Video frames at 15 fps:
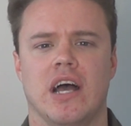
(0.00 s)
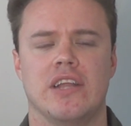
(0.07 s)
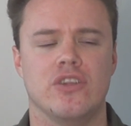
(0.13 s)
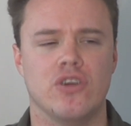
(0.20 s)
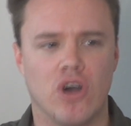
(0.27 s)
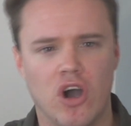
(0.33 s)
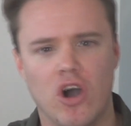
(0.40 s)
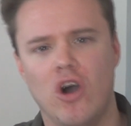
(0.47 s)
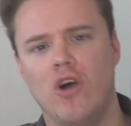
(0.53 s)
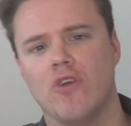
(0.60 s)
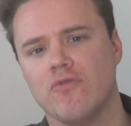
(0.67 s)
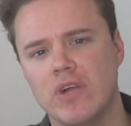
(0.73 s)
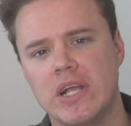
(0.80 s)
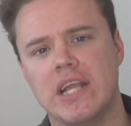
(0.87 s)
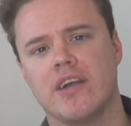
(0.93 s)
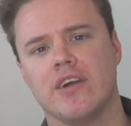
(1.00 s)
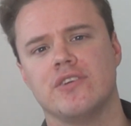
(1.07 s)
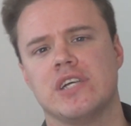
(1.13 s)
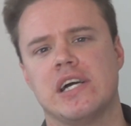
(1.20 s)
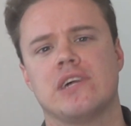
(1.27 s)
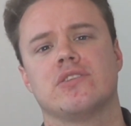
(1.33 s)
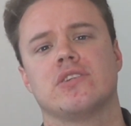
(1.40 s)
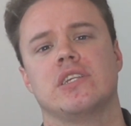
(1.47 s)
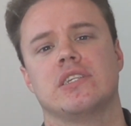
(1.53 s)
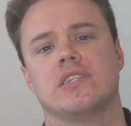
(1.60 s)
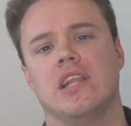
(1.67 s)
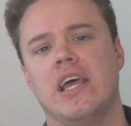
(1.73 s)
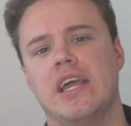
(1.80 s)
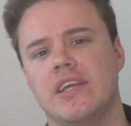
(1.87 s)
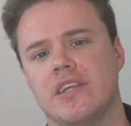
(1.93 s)
And your heart really goes out to
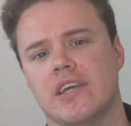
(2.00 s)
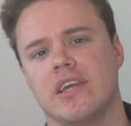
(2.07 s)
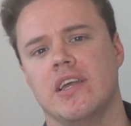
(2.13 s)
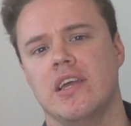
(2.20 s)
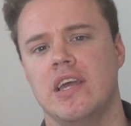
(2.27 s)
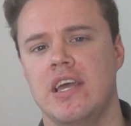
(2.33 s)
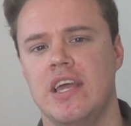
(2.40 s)
this lady,